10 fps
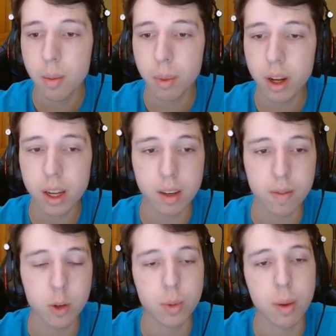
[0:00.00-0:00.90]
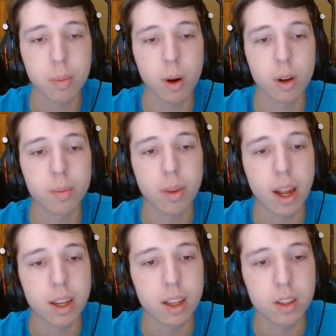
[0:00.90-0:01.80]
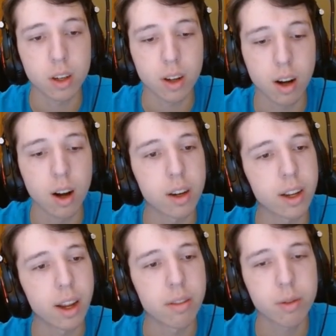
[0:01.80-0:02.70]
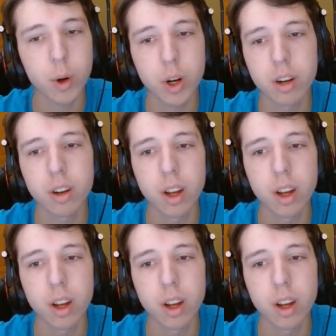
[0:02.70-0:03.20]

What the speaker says: But it confused my opponent, and he took on f4.